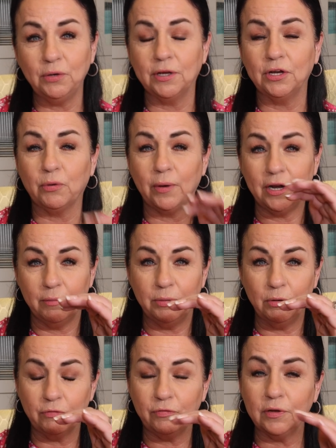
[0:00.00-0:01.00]
You can create a
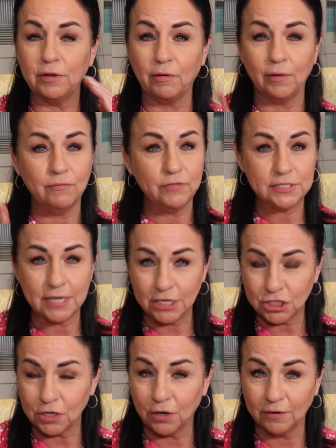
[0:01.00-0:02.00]
beautiful little
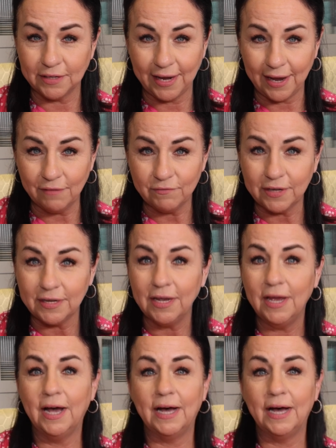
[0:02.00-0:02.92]
invitation on Canva,